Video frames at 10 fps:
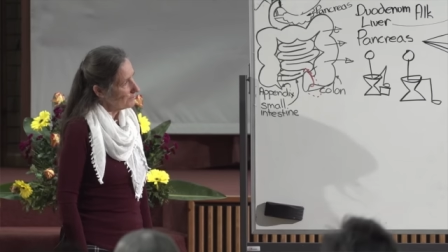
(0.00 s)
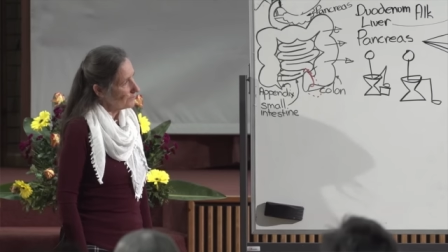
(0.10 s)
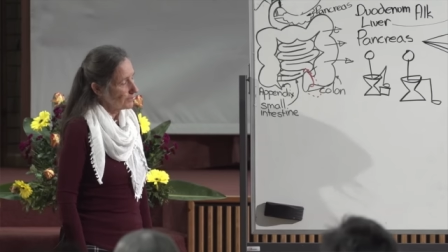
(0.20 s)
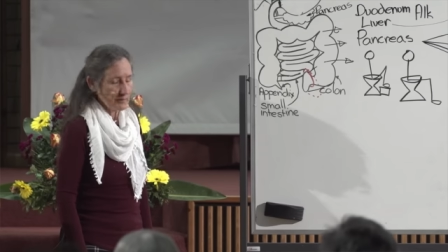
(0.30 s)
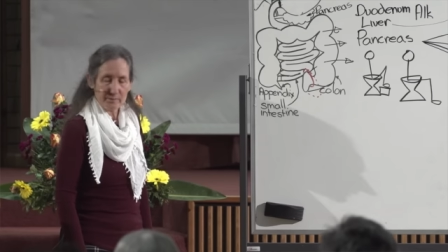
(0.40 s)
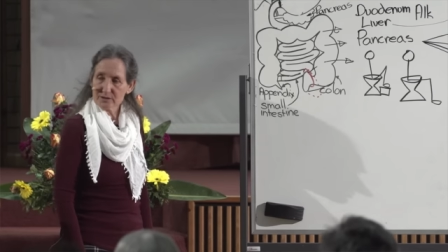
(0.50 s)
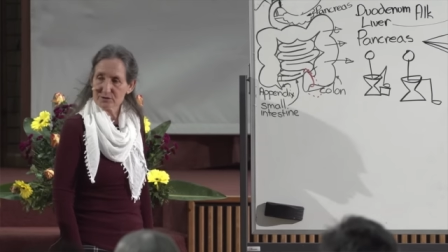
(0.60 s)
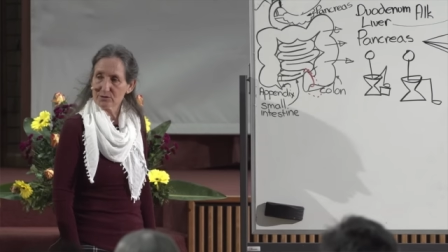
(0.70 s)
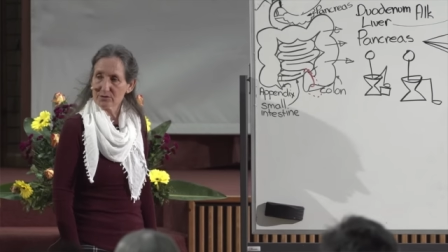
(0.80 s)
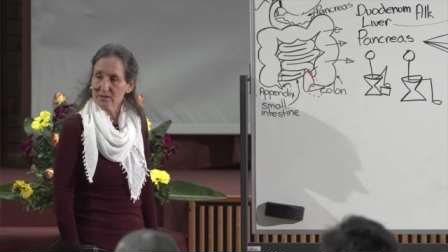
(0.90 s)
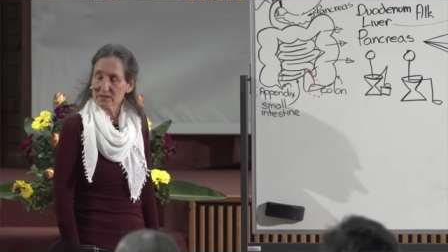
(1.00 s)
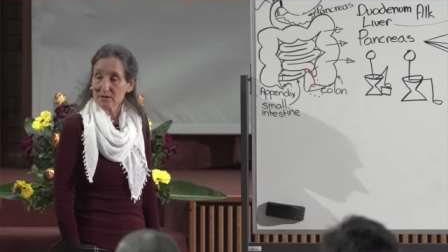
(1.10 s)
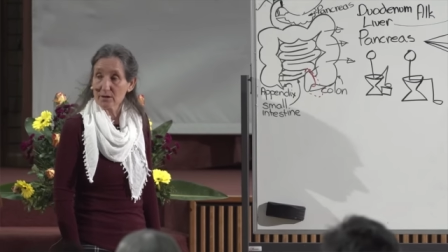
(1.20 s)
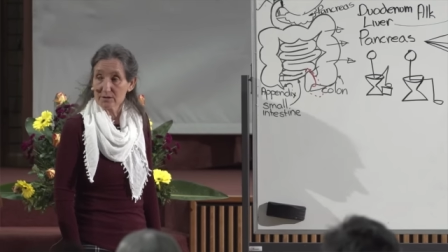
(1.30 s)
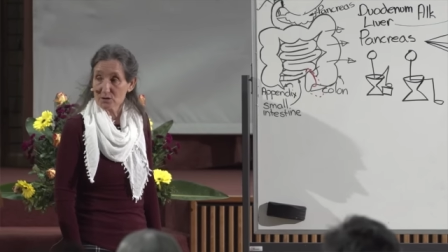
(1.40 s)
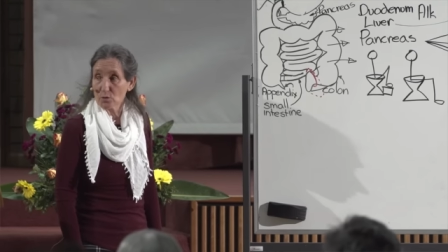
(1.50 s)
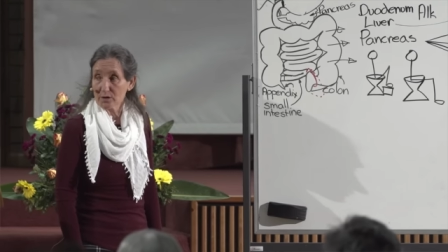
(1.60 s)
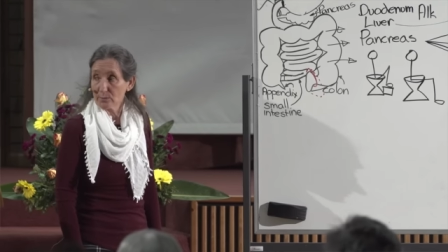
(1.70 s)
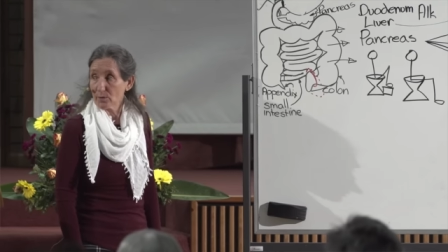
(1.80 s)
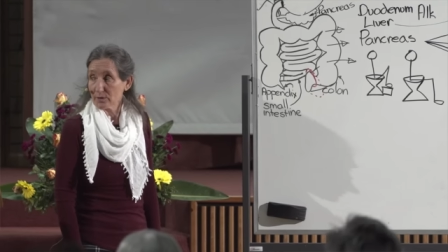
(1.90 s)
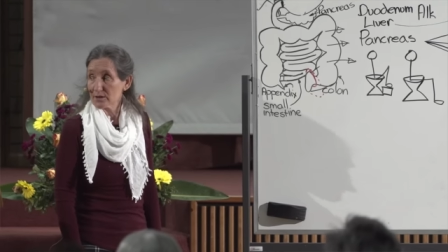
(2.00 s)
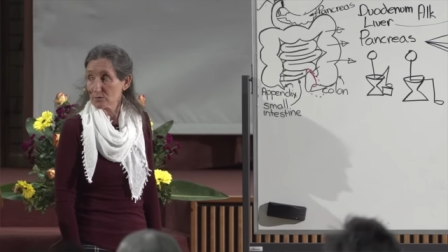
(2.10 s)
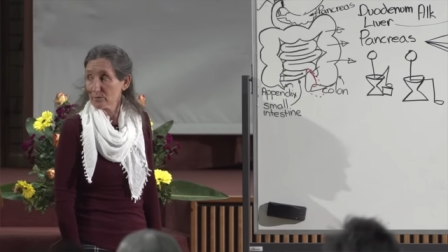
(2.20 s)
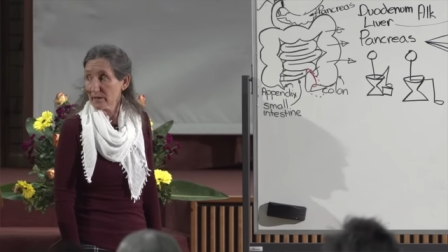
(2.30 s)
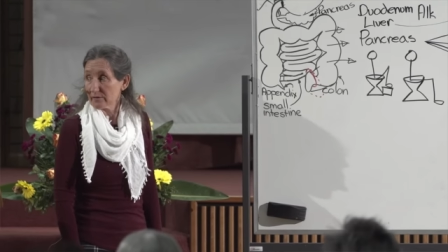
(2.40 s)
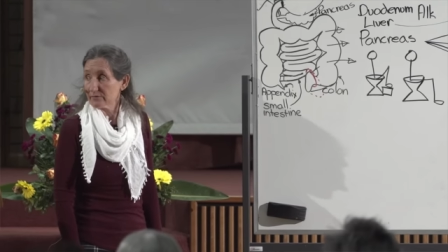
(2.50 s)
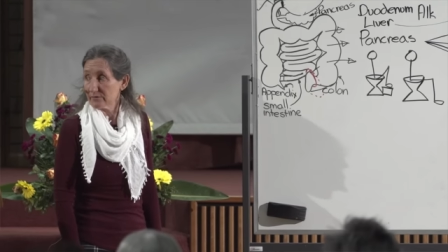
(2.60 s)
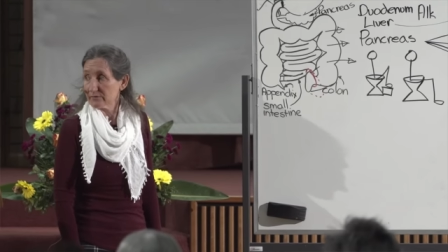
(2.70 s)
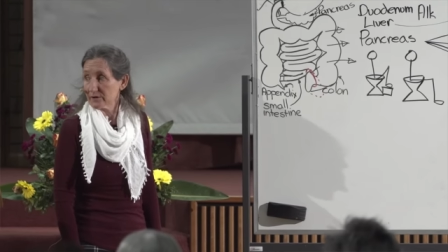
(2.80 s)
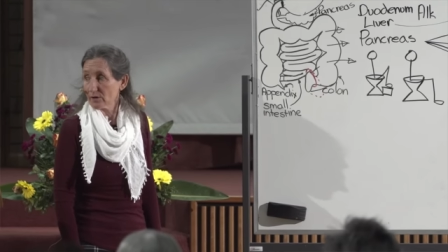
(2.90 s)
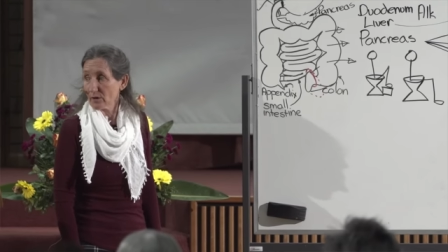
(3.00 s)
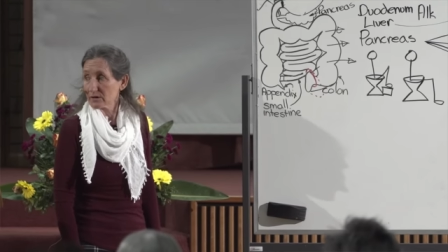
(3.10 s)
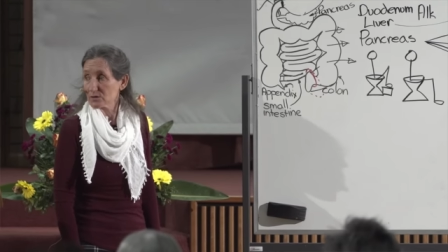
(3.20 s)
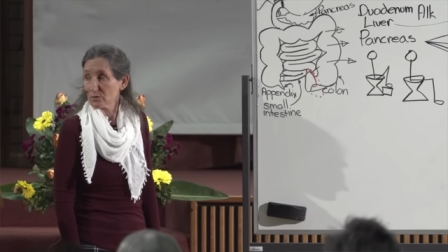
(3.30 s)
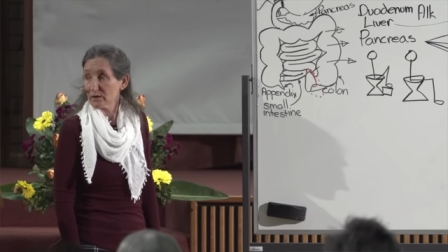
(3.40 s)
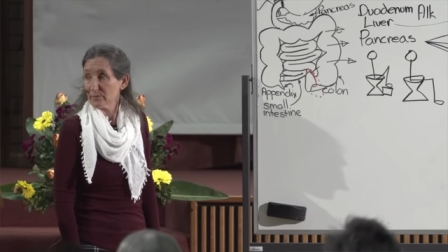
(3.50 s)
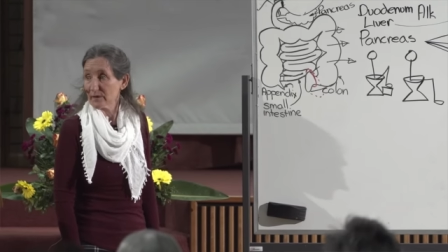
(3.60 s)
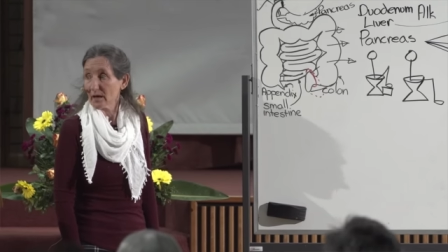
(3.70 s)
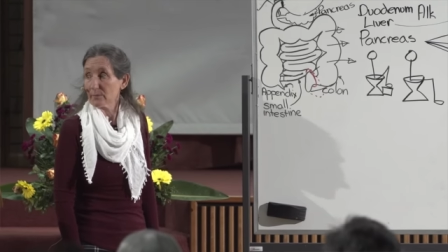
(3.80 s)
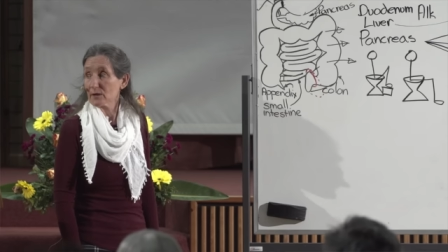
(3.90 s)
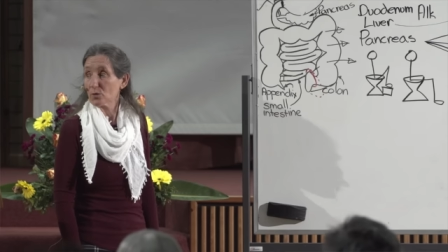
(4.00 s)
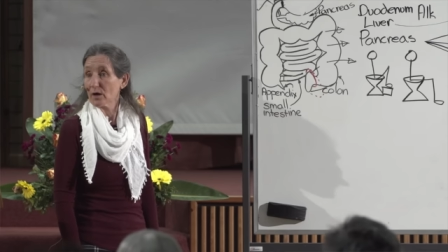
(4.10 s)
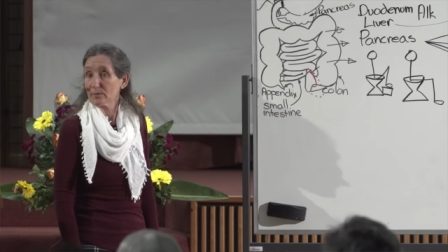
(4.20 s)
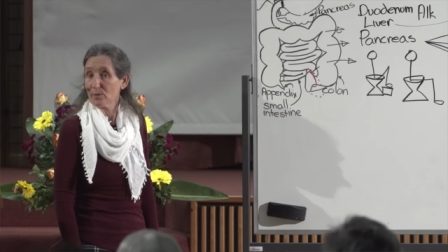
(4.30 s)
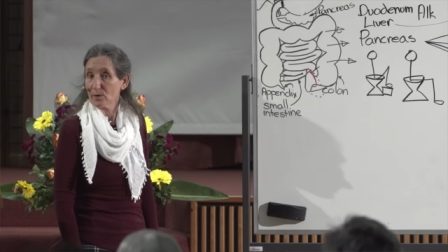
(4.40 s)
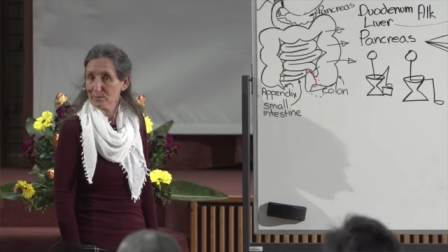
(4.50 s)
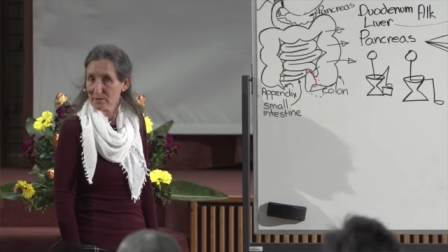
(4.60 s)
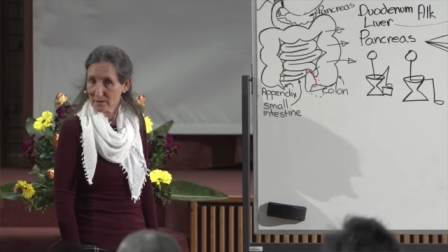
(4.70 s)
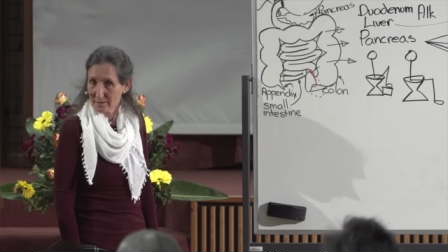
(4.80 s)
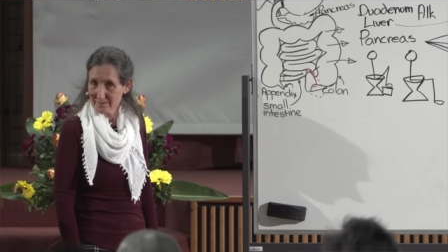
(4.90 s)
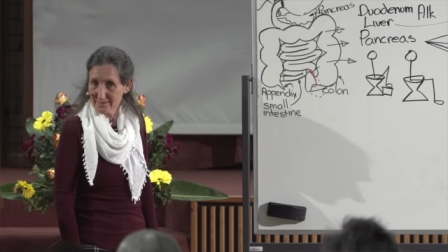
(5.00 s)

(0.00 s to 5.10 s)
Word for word: Probably two years ago, squatty potties were about $50. Well, they're becoming quite popular.